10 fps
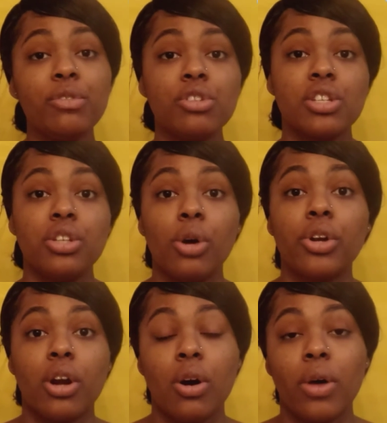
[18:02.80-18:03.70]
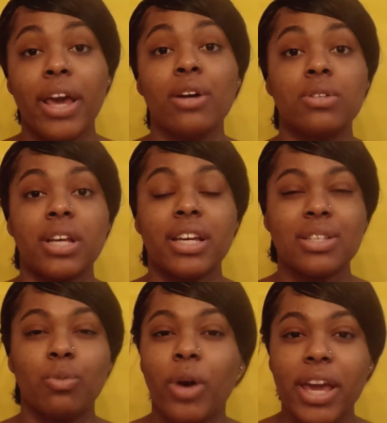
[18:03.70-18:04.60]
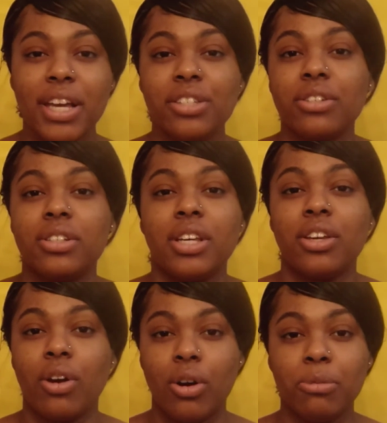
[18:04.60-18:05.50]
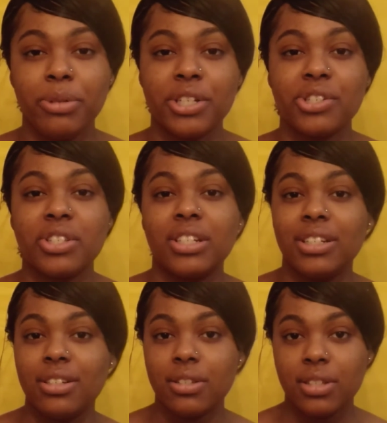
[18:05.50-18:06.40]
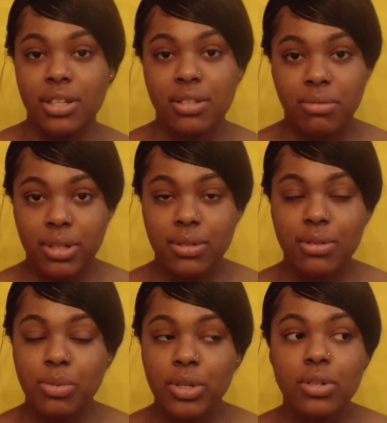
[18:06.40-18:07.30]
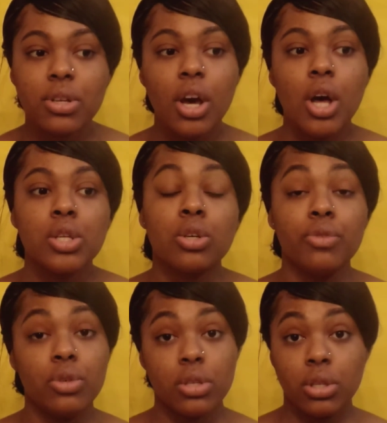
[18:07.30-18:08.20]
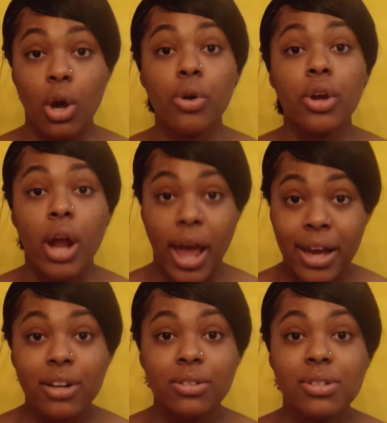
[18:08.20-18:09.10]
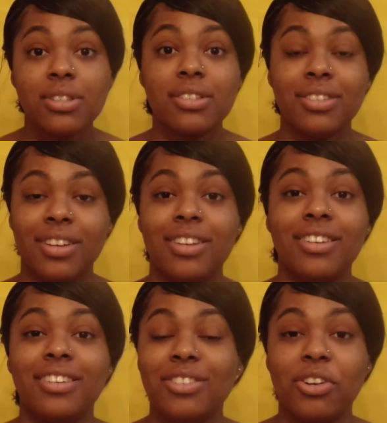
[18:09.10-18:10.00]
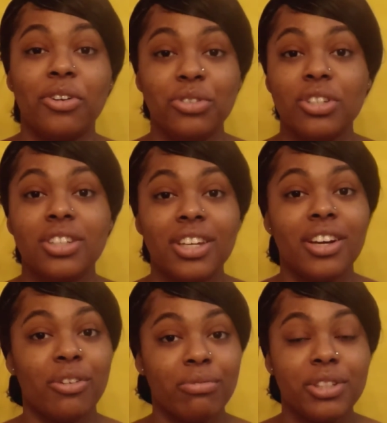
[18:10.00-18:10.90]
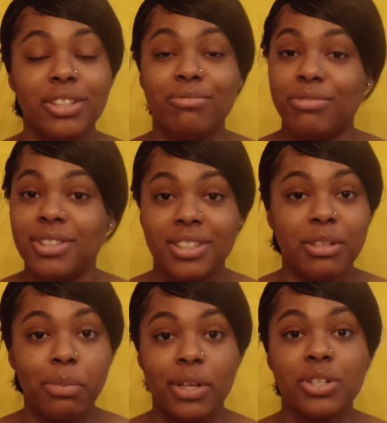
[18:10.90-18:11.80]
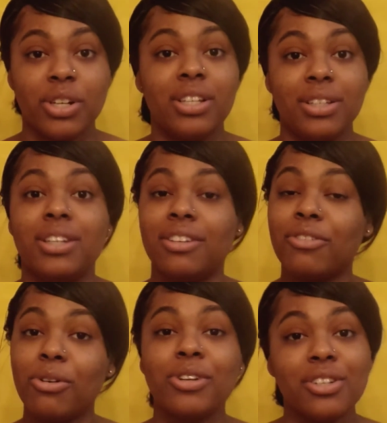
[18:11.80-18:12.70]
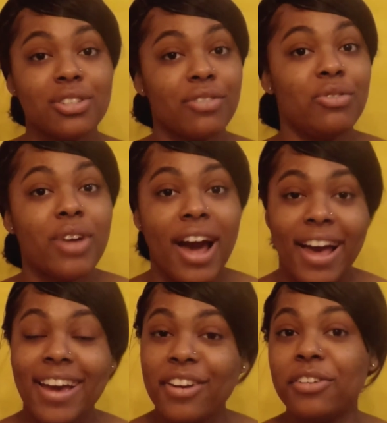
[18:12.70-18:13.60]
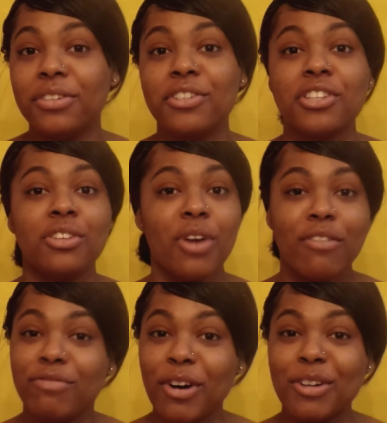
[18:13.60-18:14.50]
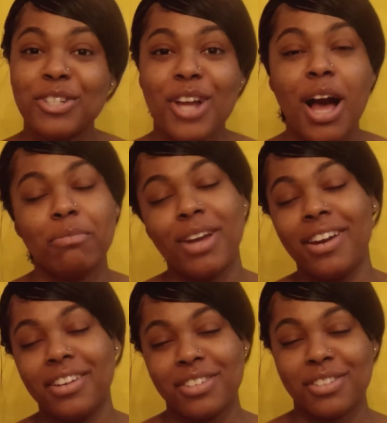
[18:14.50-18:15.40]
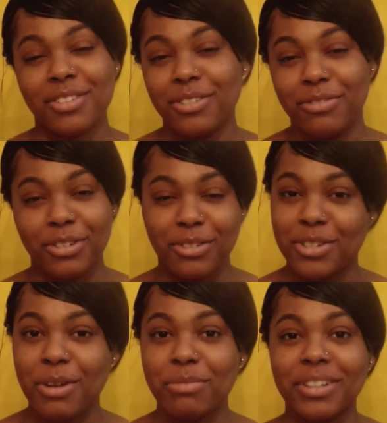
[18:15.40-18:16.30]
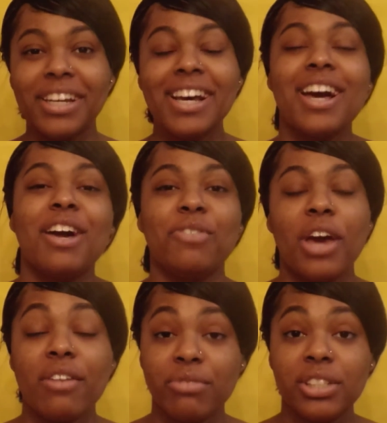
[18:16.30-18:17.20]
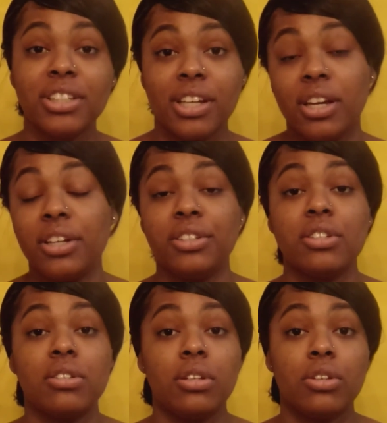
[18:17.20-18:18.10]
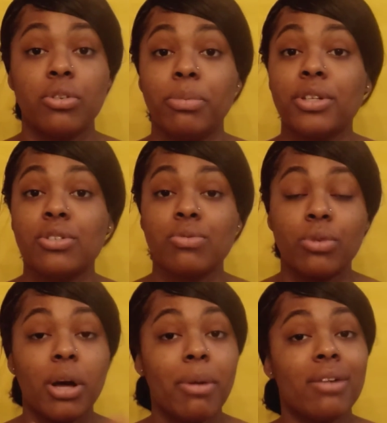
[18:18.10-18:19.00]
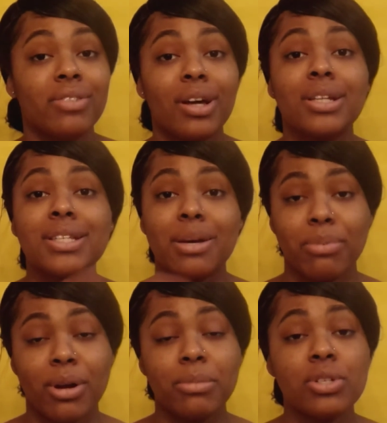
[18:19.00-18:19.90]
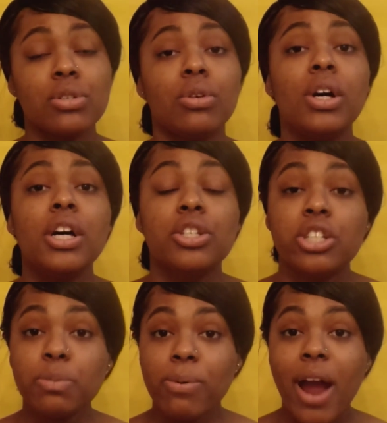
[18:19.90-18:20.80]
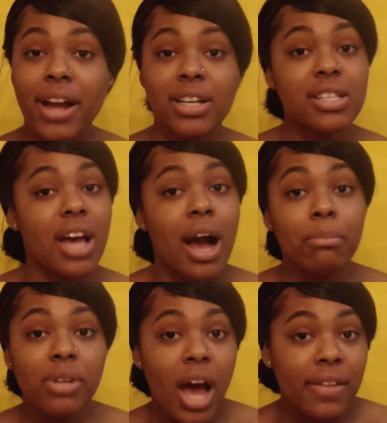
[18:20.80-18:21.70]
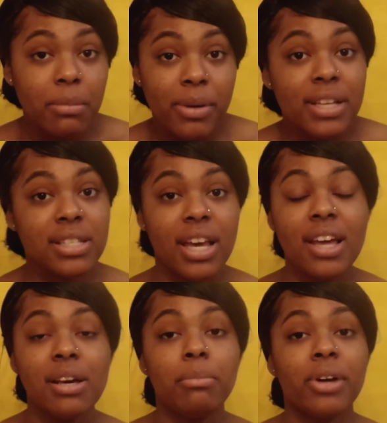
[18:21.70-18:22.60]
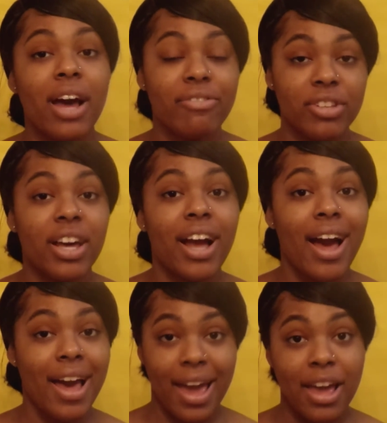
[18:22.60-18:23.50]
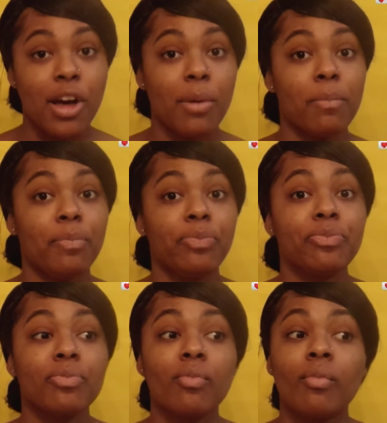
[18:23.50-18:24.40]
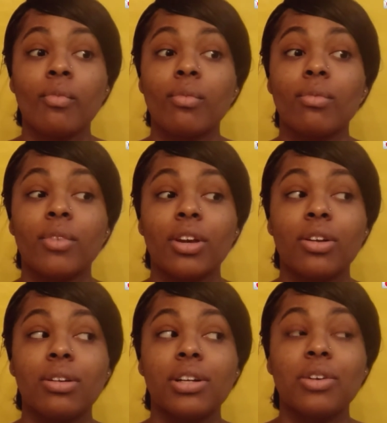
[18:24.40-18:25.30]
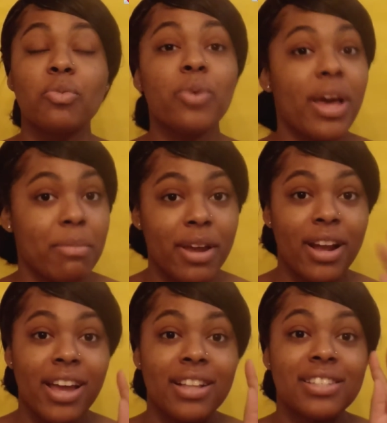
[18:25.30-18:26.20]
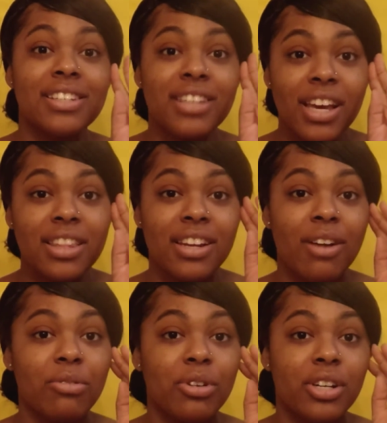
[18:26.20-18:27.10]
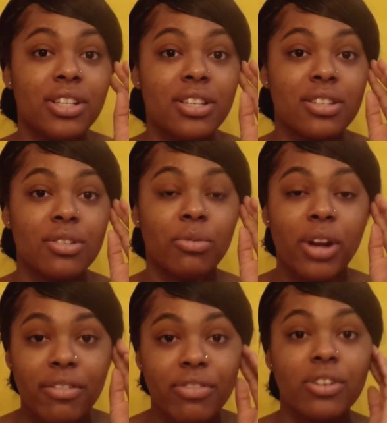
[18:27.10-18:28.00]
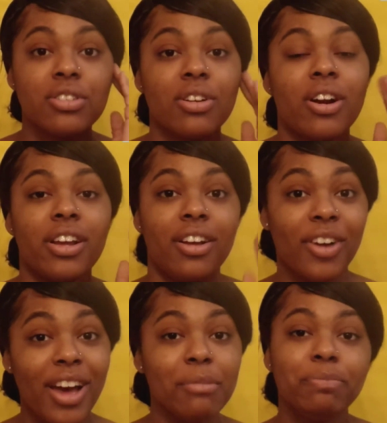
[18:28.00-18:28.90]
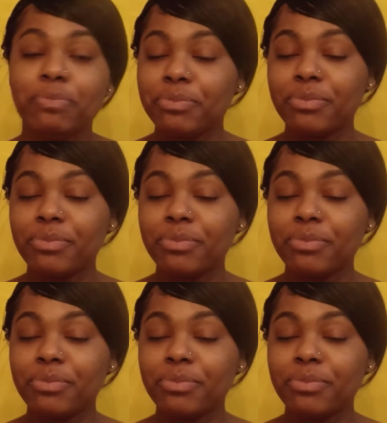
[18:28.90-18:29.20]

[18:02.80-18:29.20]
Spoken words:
you just know your own angles. Like, it's way easier to take your own pictures than it is to take someone else's pictures. So if you just know your angles, then, you know, you can get a really good picture. And then, of course, if you got editors and you have Photoshop, not necessarily Photoshop, but if you have really good editors, then your pictures will come out flawless, I promise. So just practice. I'm not the best at it, but I feel like I am way better at it today than I was when I first started, okay?